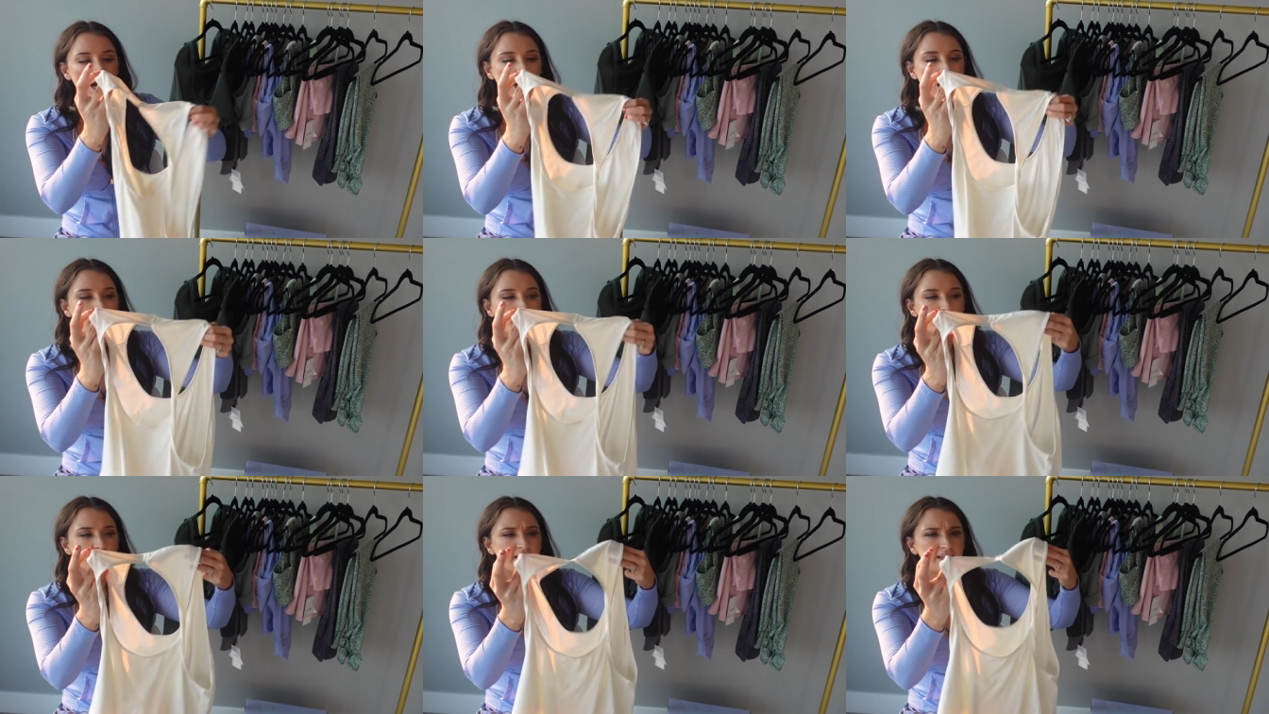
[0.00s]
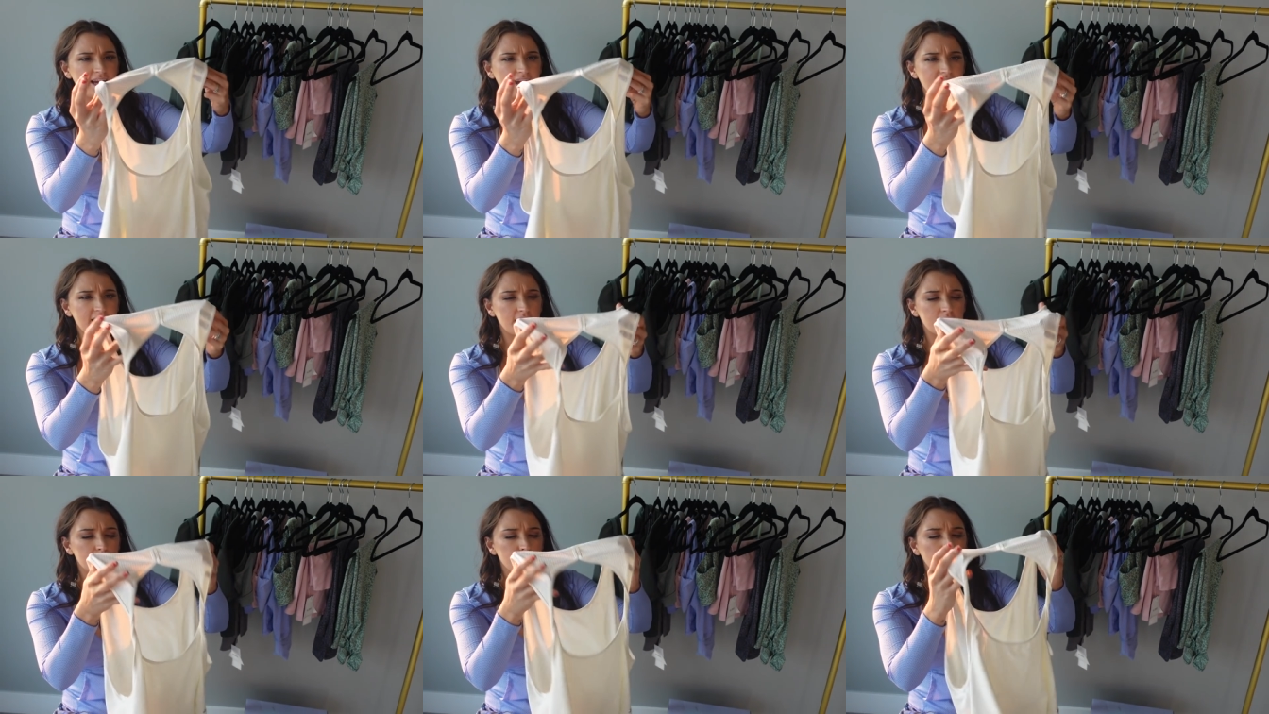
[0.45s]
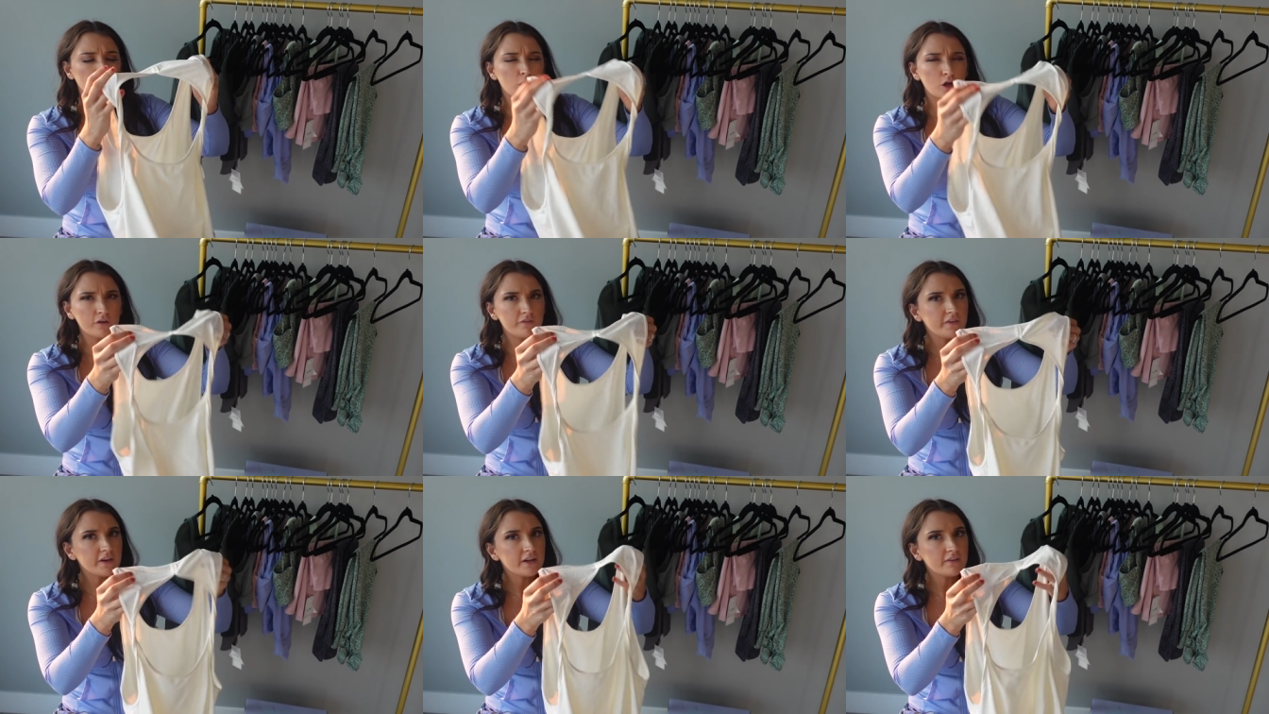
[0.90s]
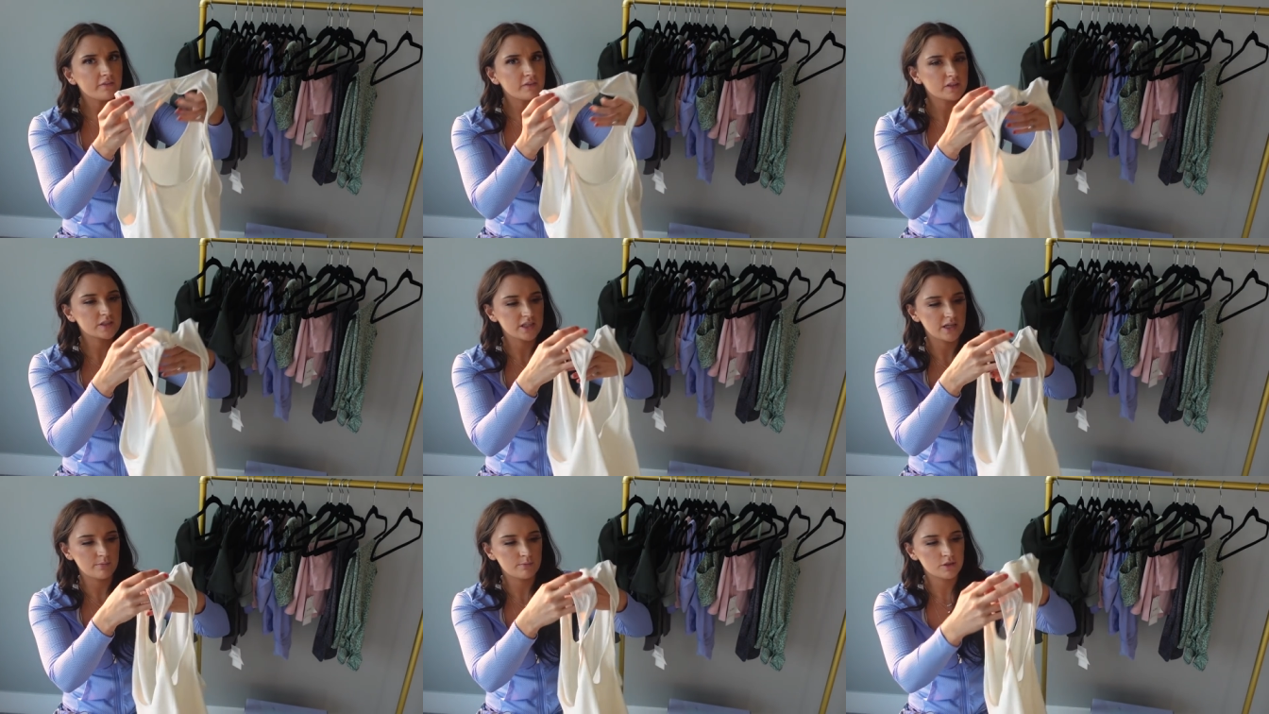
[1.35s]
Again, perfect
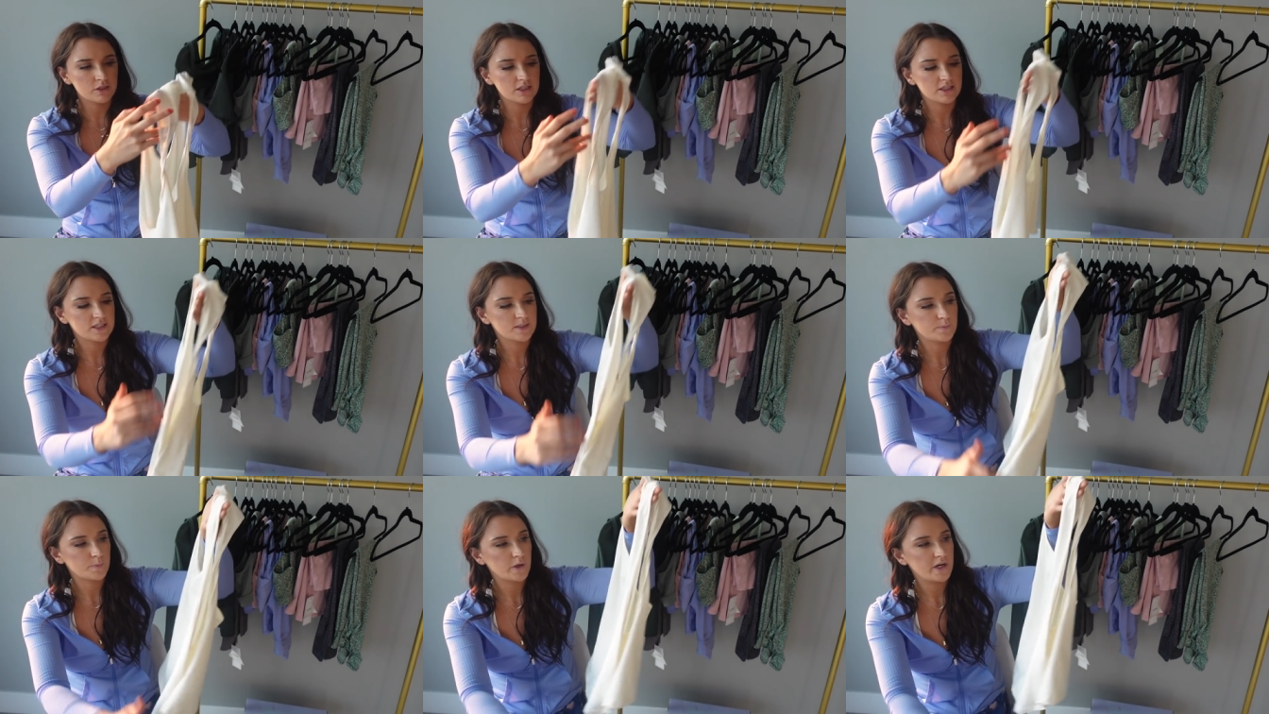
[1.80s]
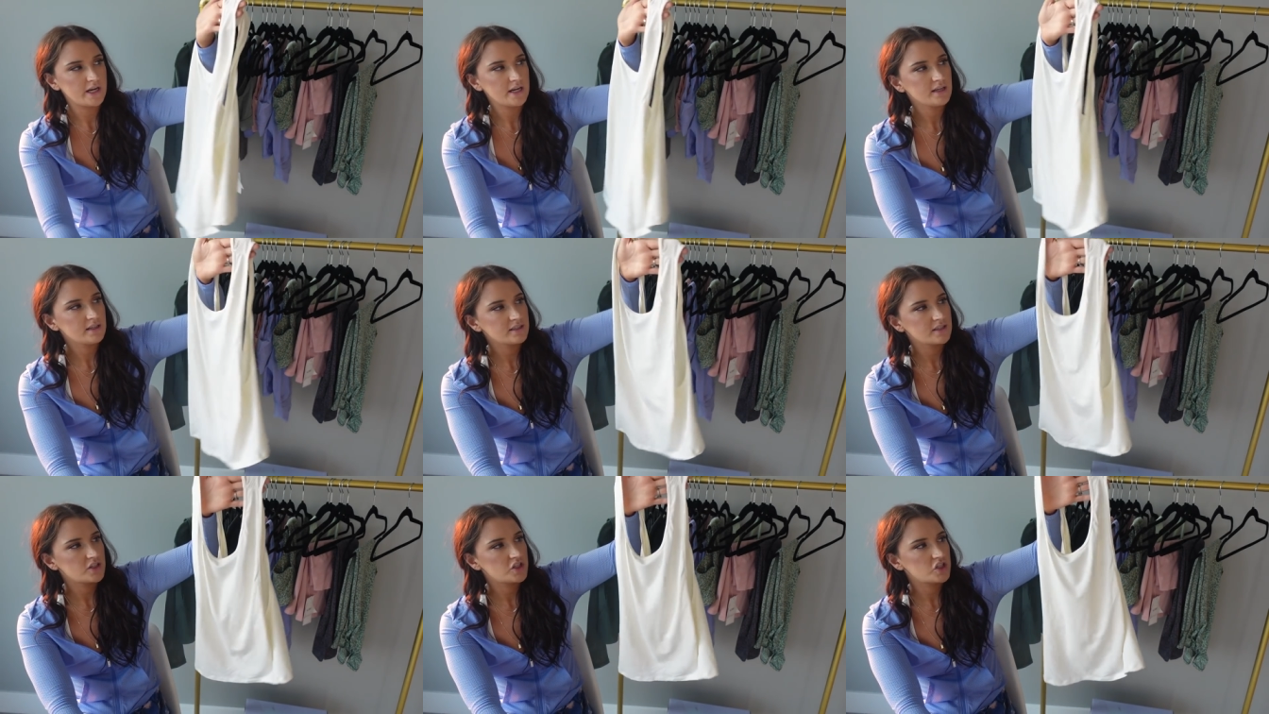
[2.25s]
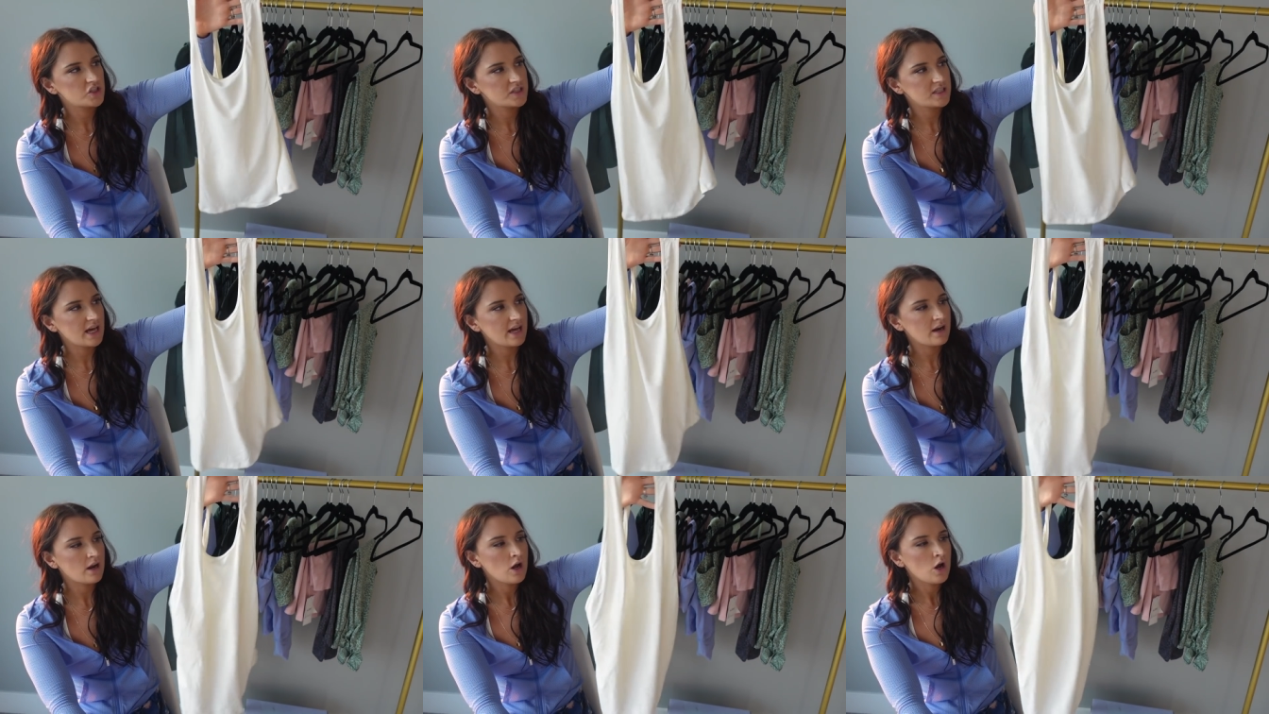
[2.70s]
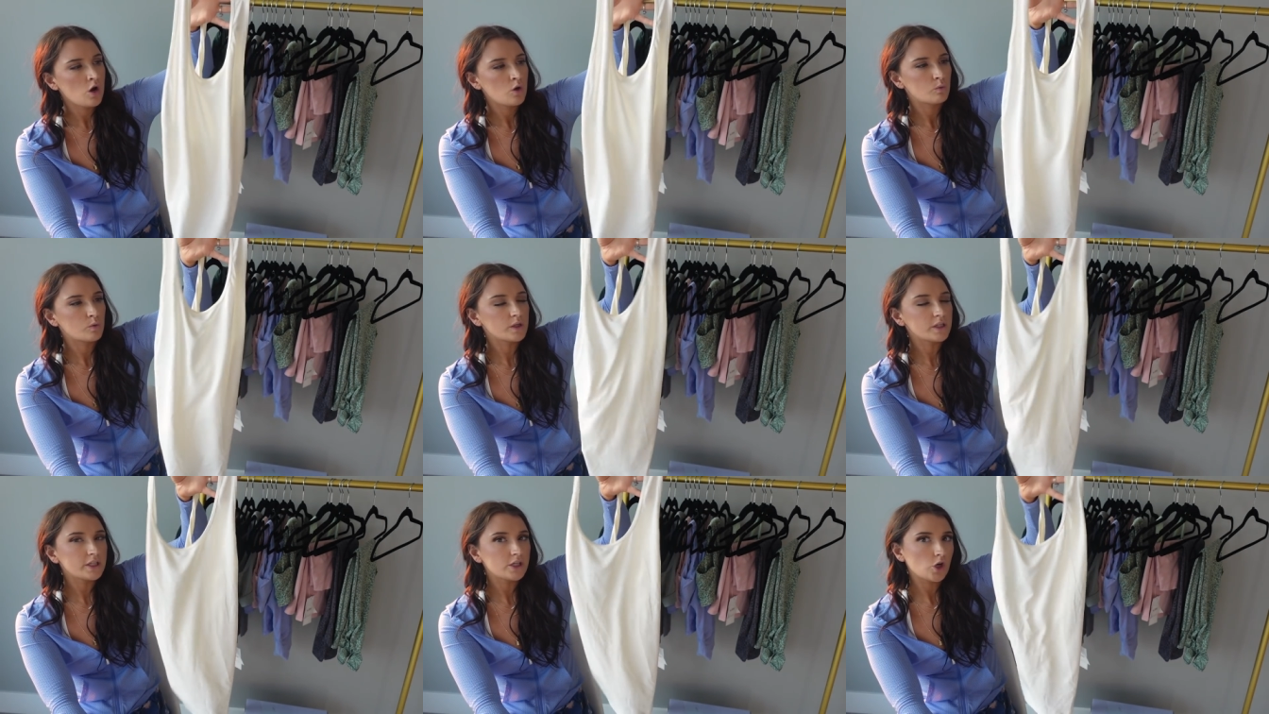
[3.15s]
for summer and spring because it's just that
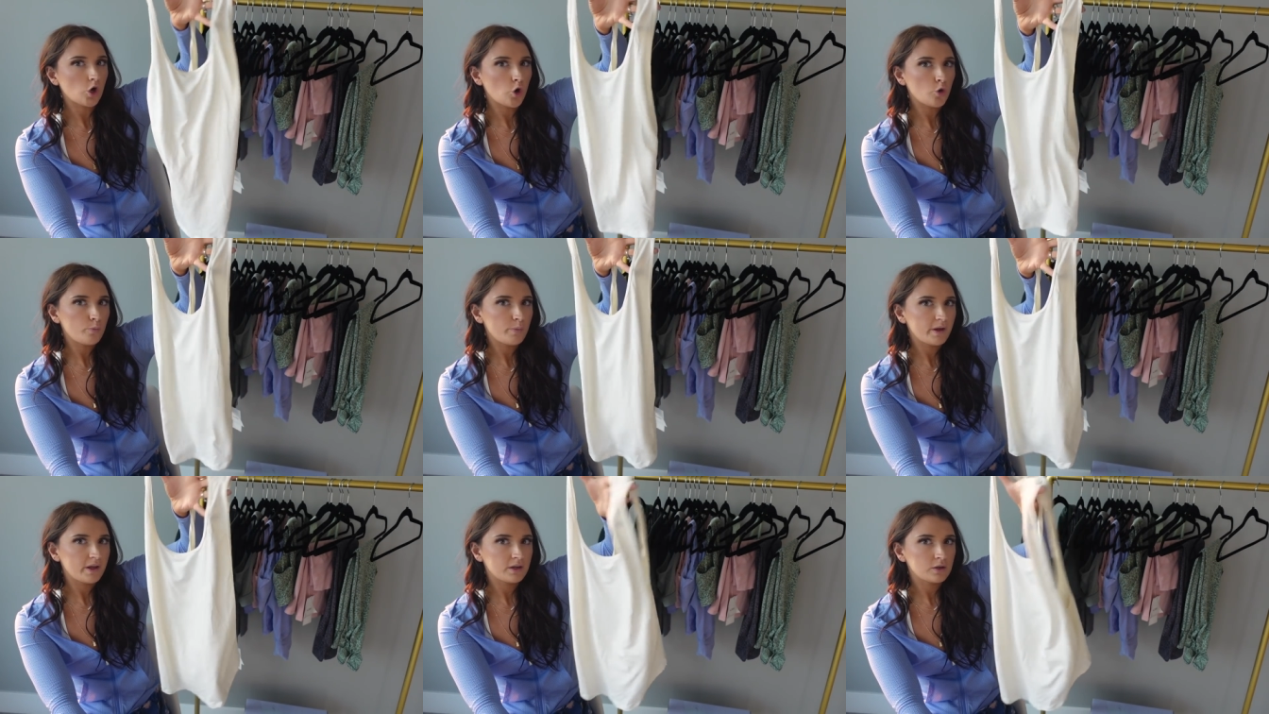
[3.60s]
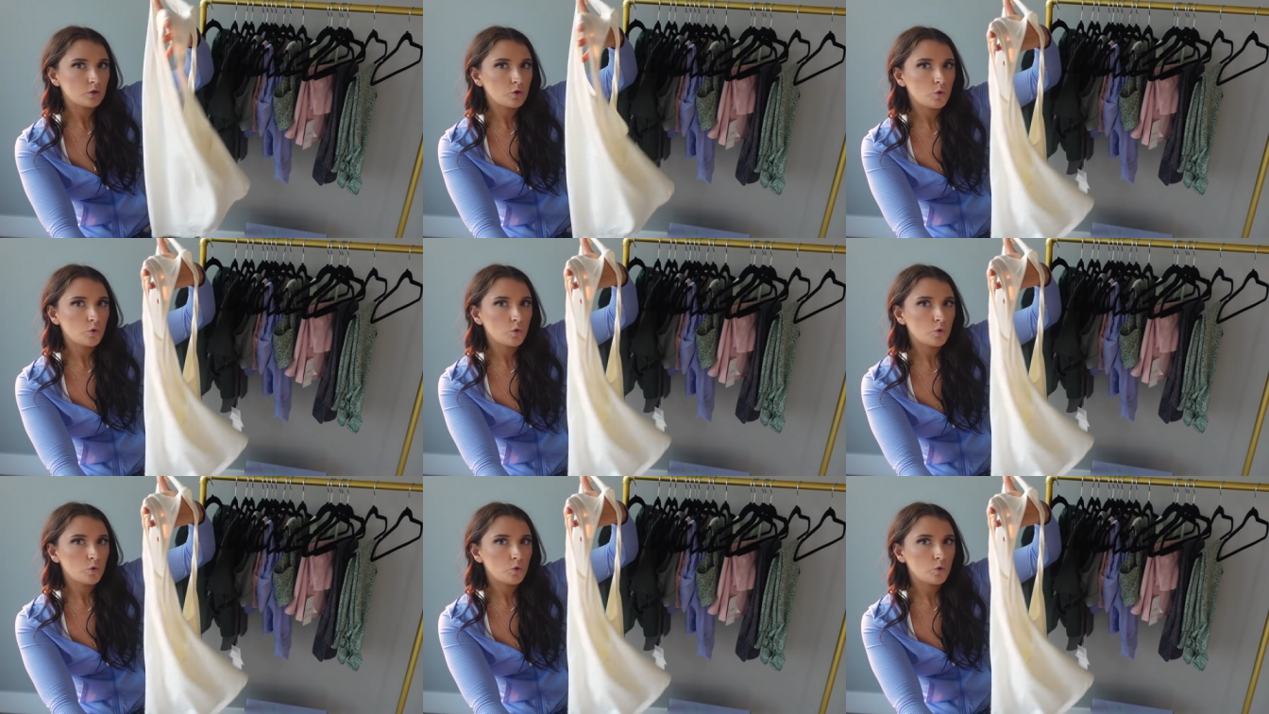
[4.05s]
really open,